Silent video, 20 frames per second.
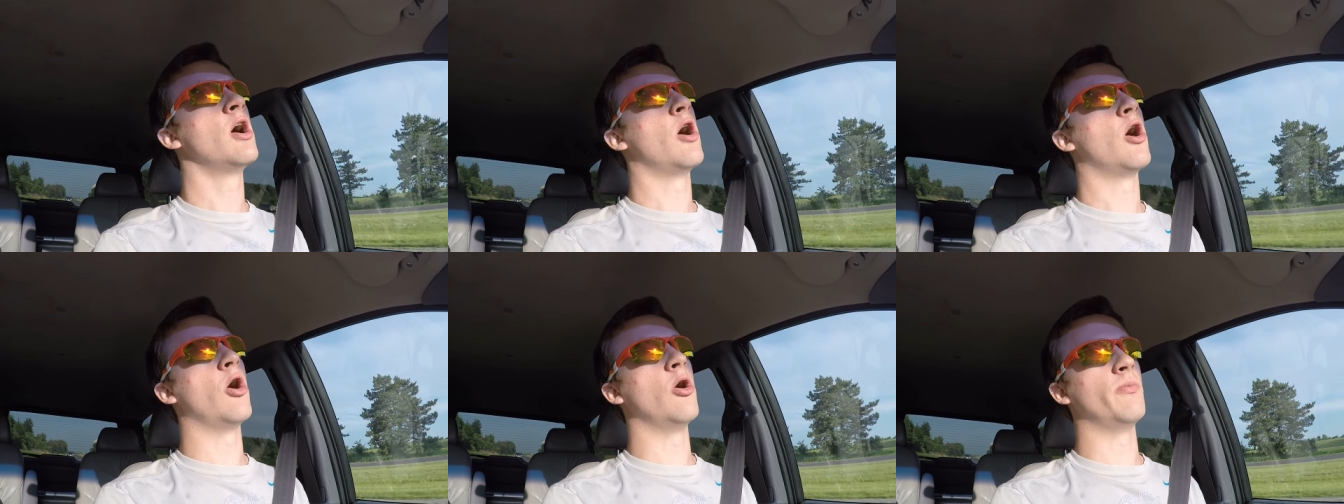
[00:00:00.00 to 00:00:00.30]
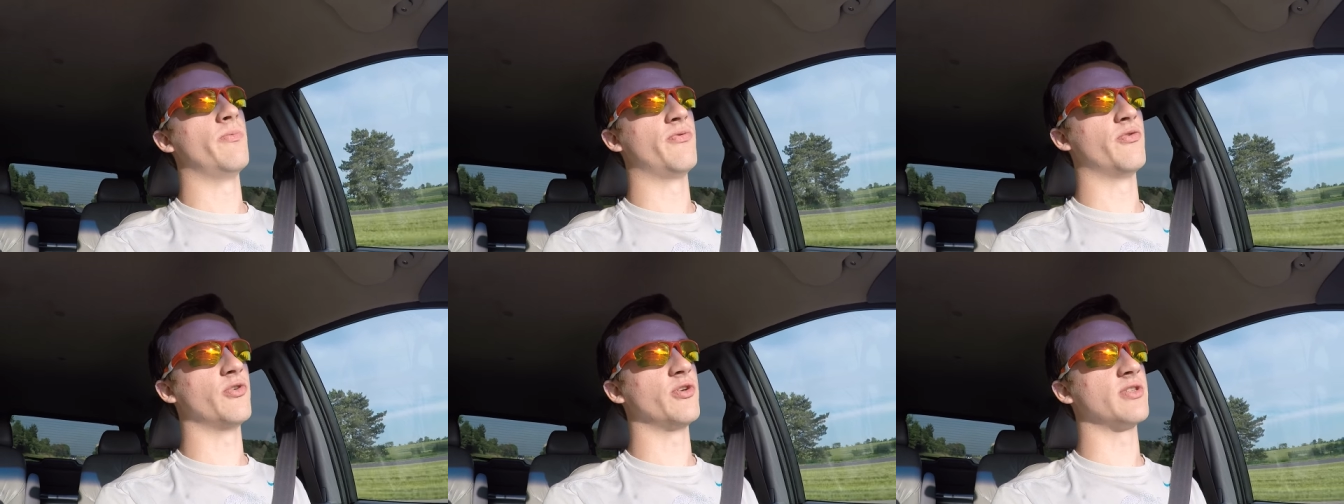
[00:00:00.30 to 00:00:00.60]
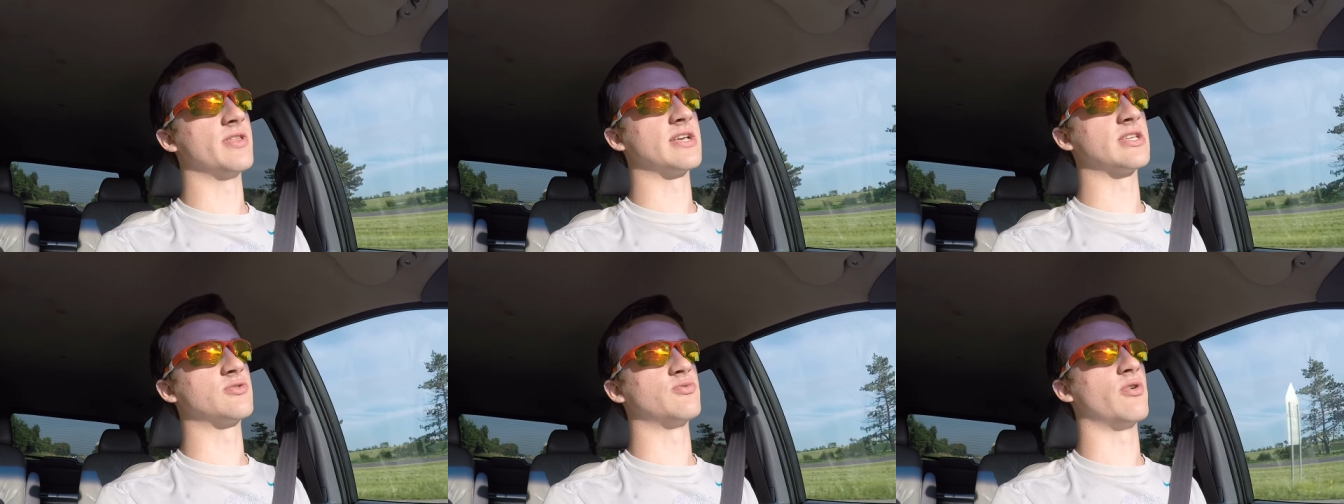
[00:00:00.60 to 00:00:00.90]
Hopefully,
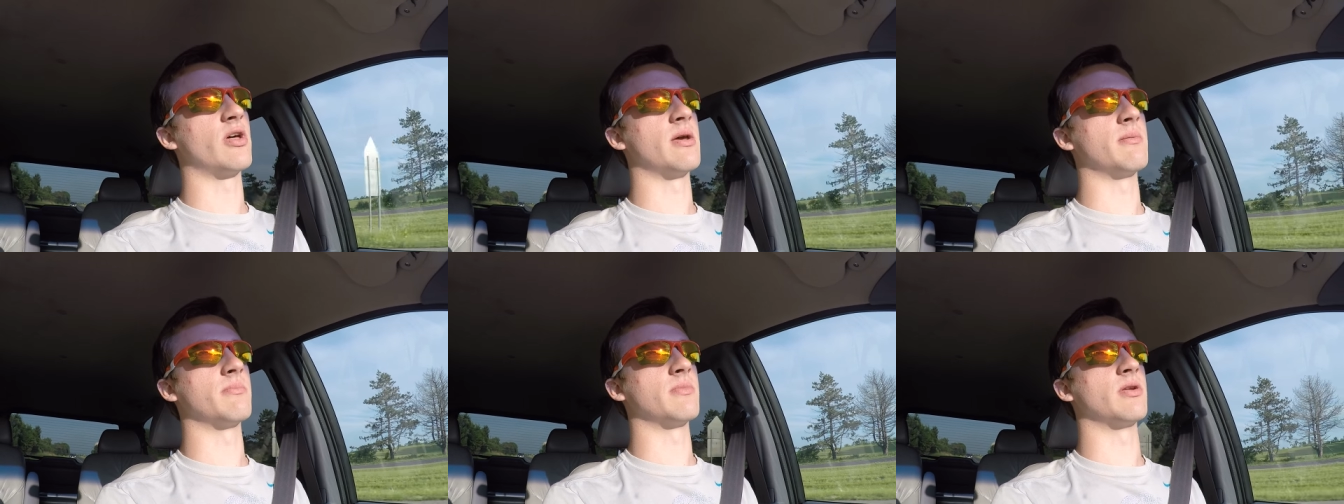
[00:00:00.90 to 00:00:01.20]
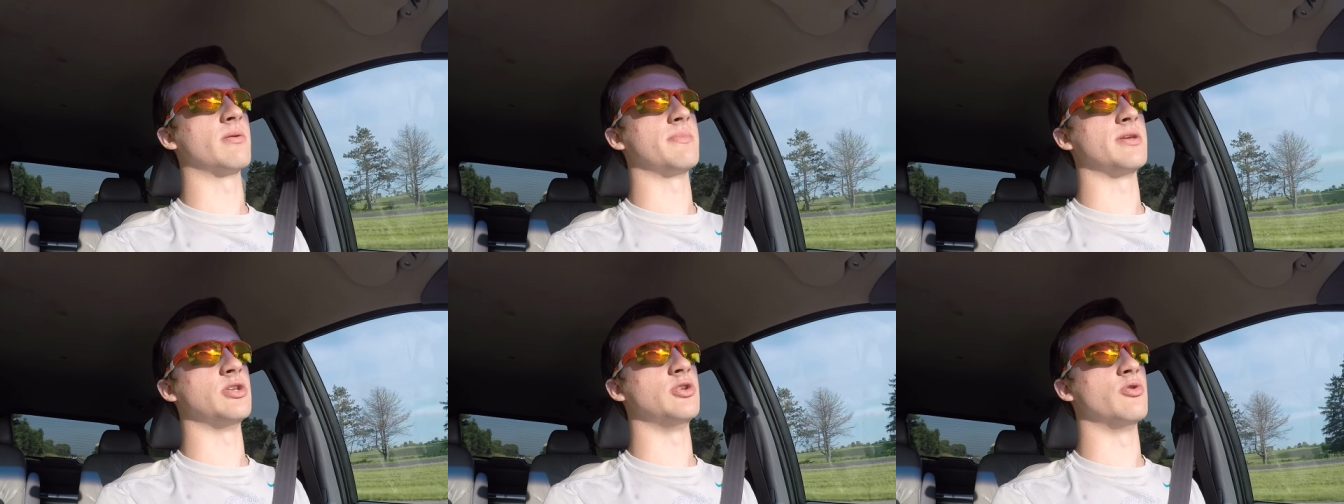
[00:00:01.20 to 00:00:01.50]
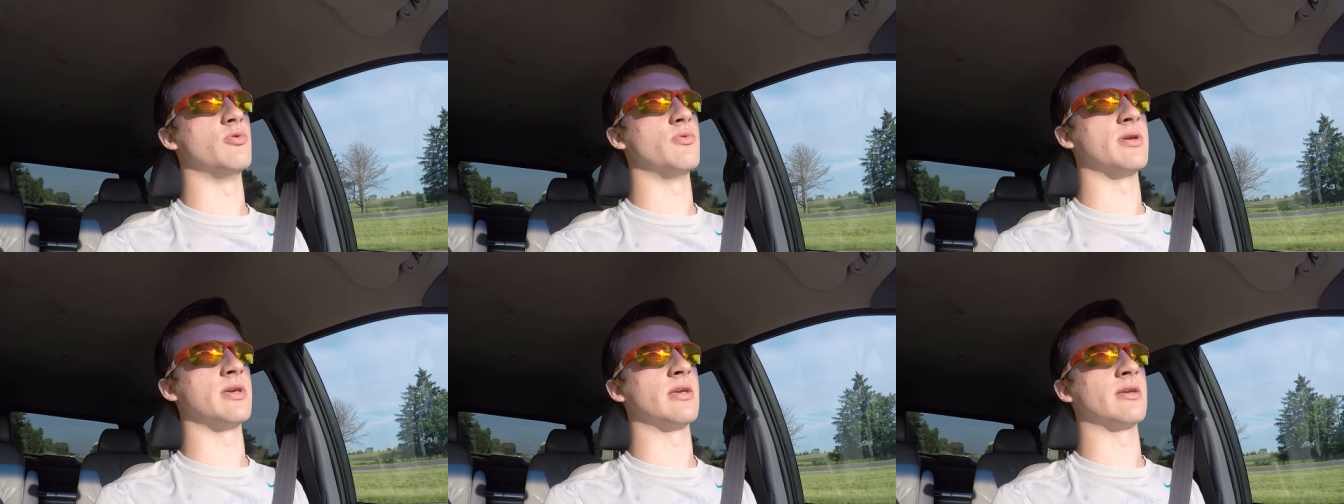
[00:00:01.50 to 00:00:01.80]
that's what I'm gonna be
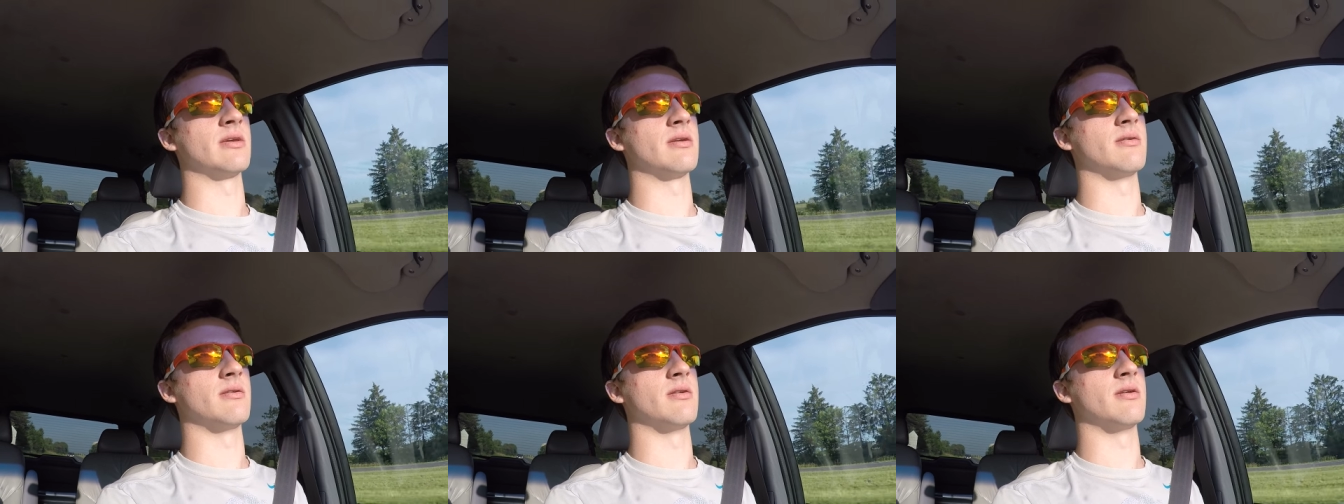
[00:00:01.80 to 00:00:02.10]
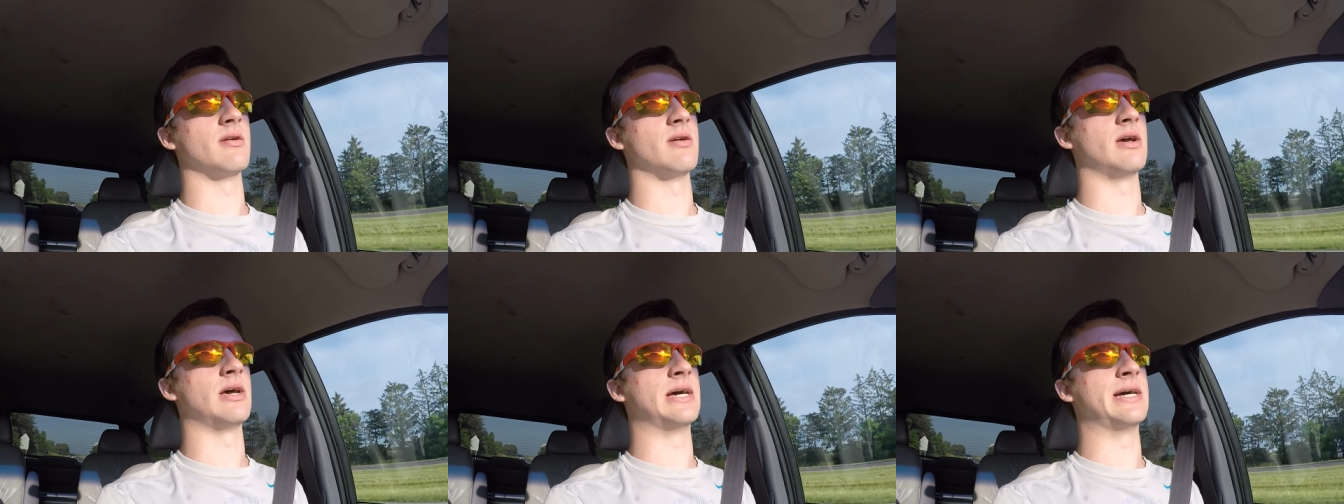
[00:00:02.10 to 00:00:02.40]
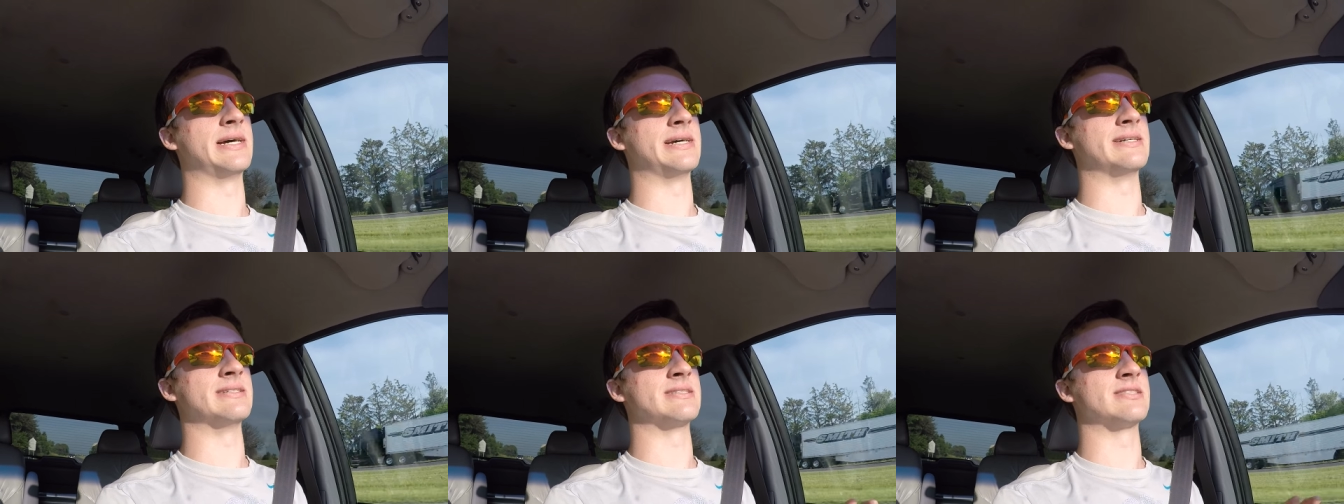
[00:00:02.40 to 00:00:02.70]
doing
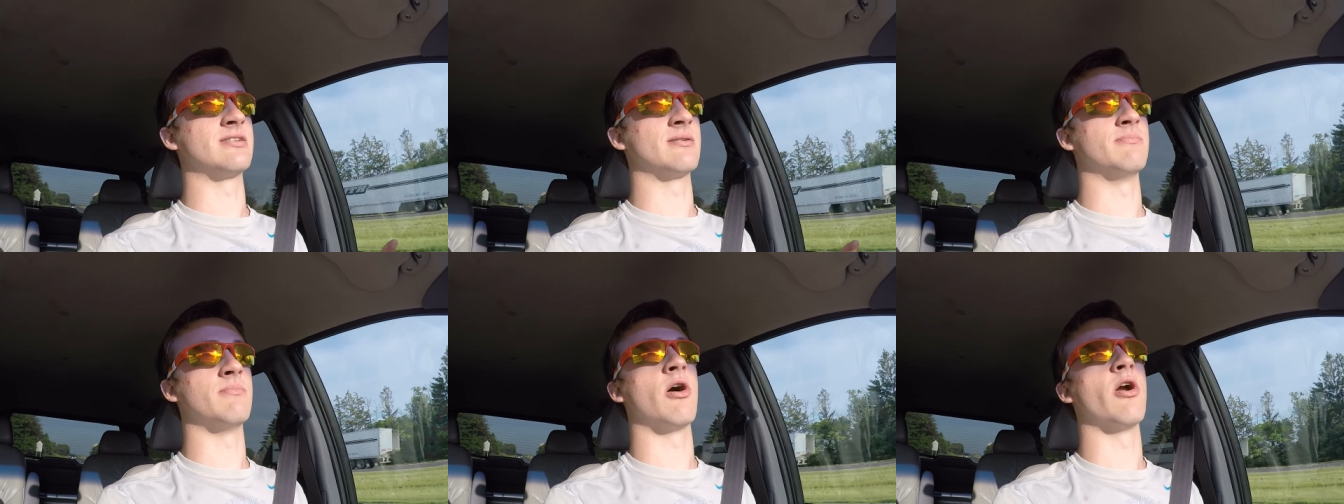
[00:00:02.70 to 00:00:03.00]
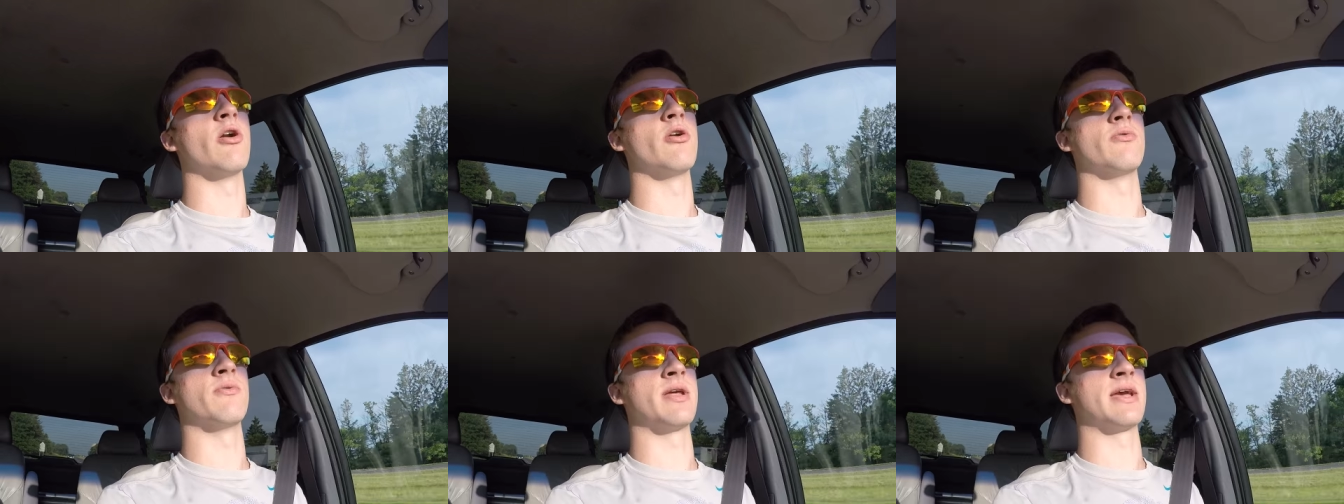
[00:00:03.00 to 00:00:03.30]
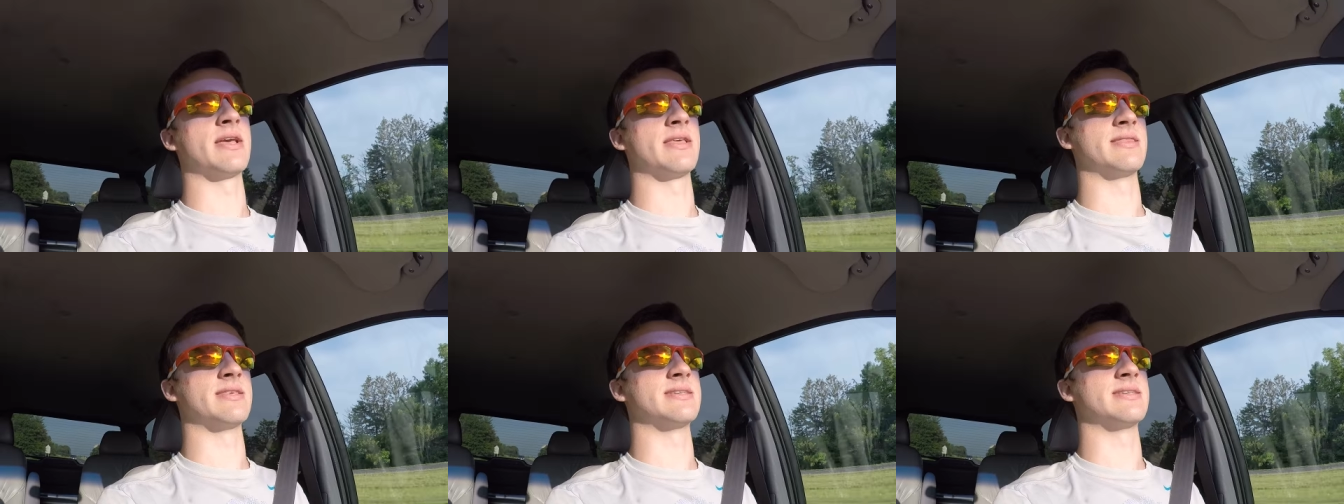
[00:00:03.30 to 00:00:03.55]
uh, tomorrow night.